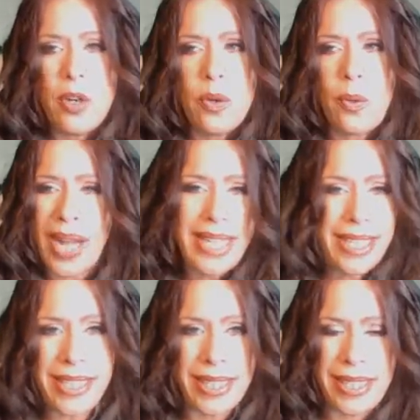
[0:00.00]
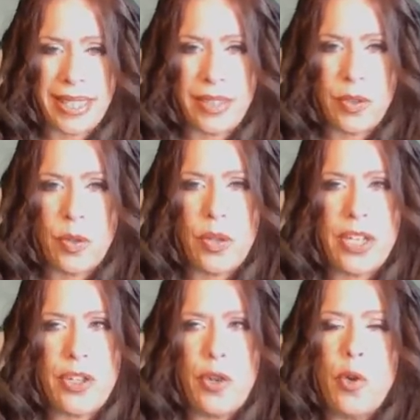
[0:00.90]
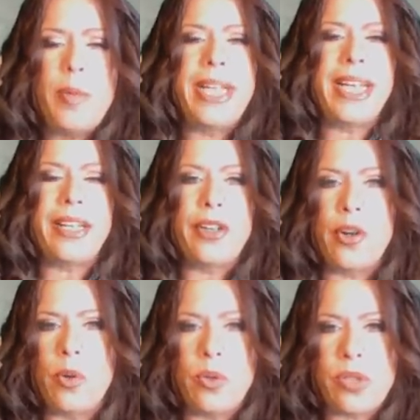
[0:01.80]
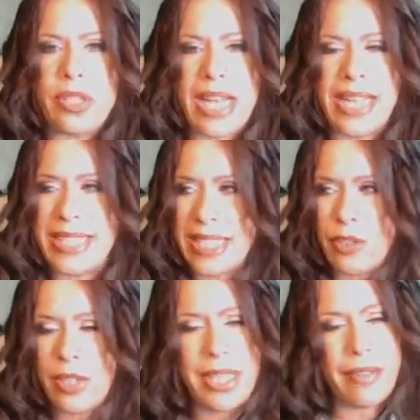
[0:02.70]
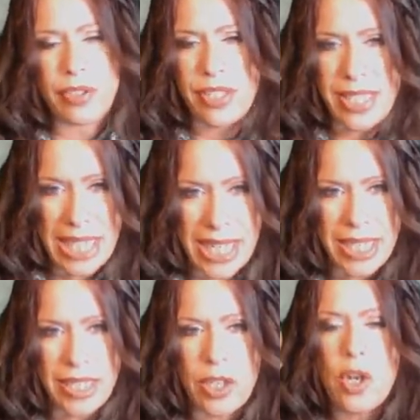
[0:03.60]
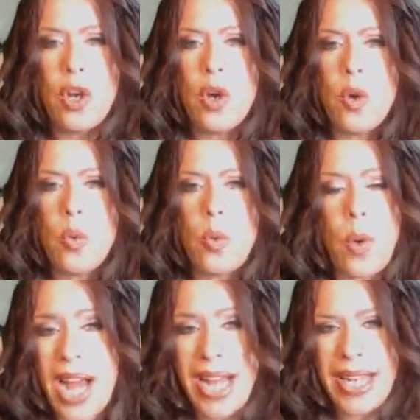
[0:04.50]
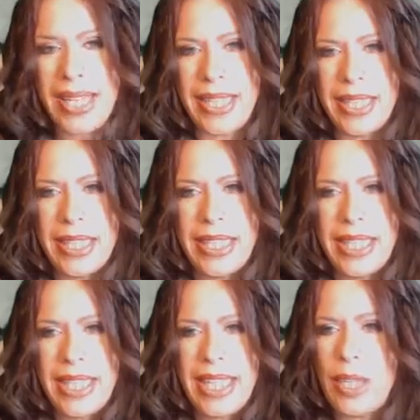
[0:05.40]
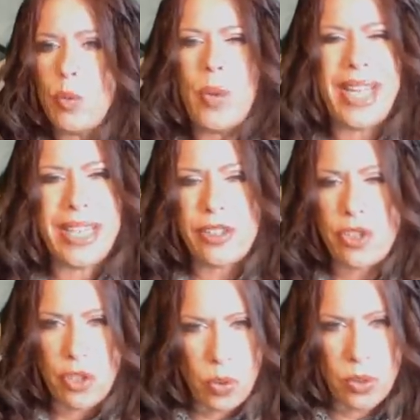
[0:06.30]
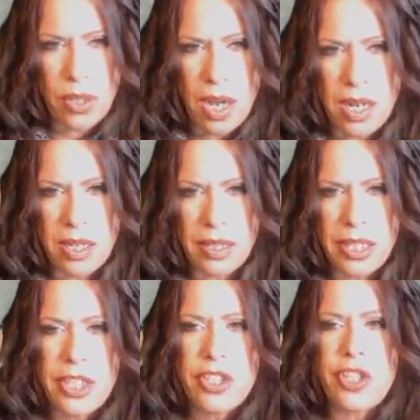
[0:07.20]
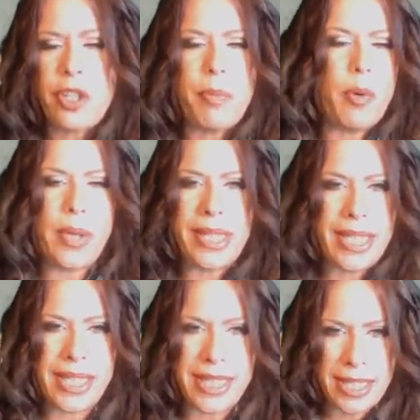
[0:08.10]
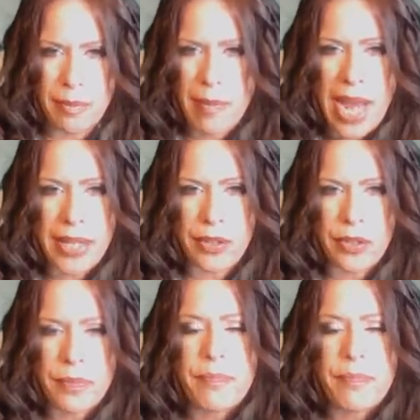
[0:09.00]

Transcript: Why didn't he? Nobody knows, and Dedering never stated why he waited so long to the point that it didn't matter.